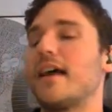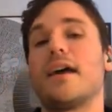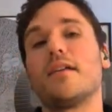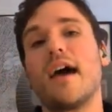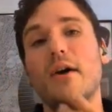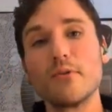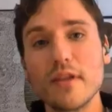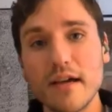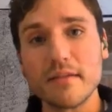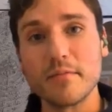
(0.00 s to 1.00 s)
And
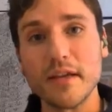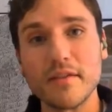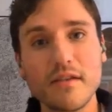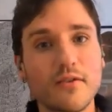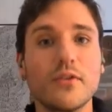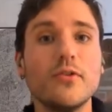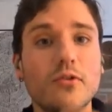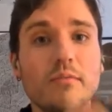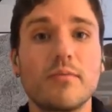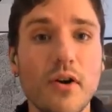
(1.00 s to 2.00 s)
outlines makes it so that you
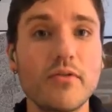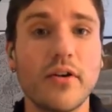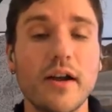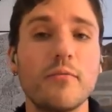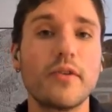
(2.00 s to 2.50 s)
can program